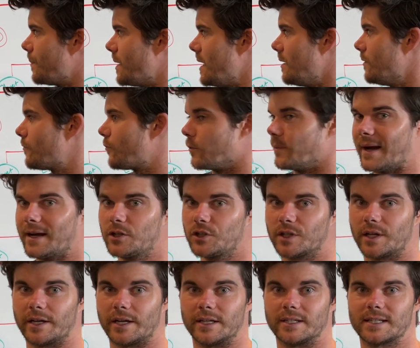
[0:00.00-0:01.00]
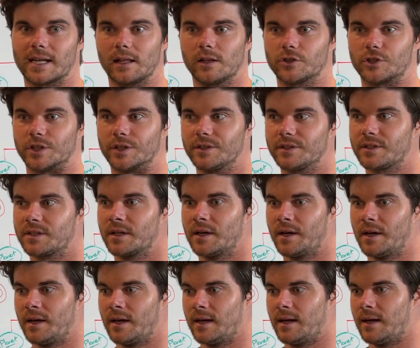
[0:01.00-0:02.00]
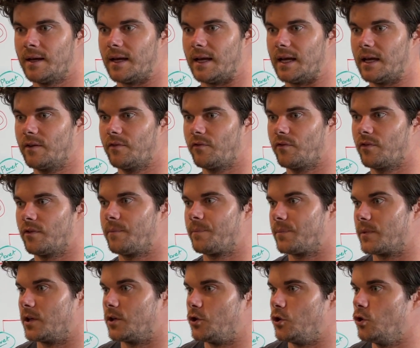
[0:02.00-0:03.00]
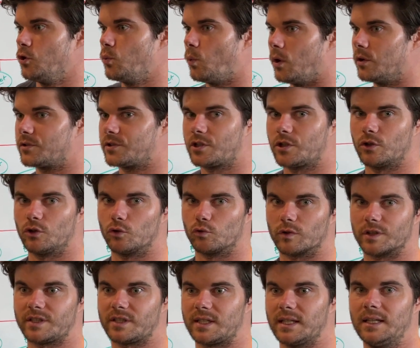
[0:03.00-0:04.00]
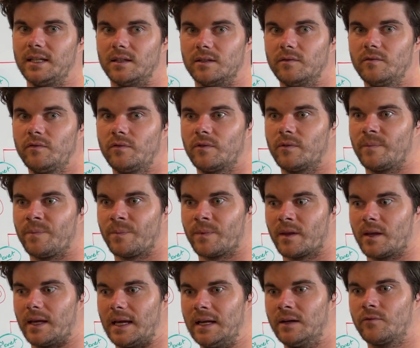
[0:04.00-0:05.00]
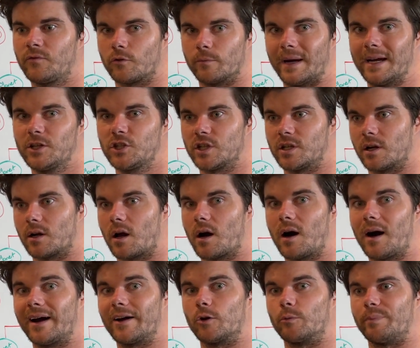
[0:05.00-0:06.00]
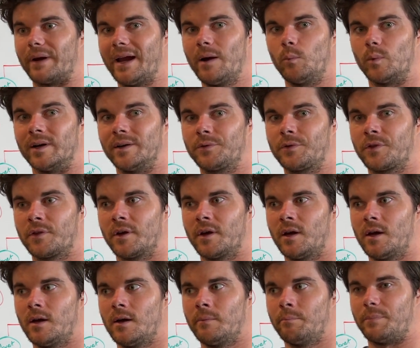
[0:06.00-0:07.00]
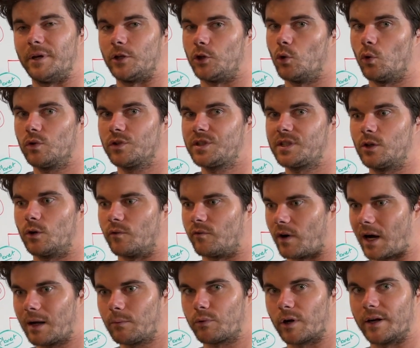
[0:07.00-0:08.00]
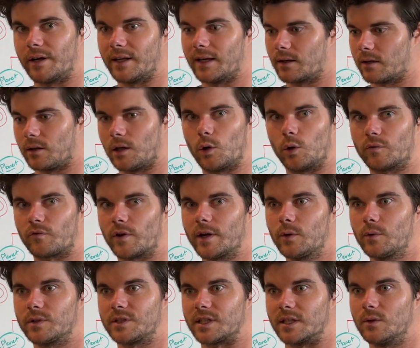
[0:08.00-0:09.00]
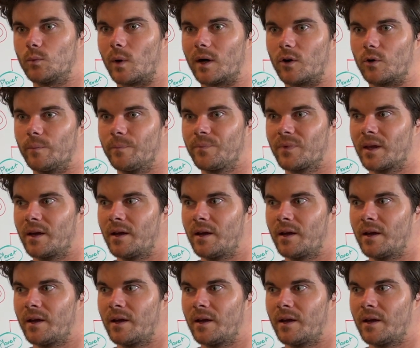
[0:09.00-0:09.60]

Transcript: information and intelligence, if you want to receive information at a higher bandwidth, but you're still vibrating at a lower frequency, well,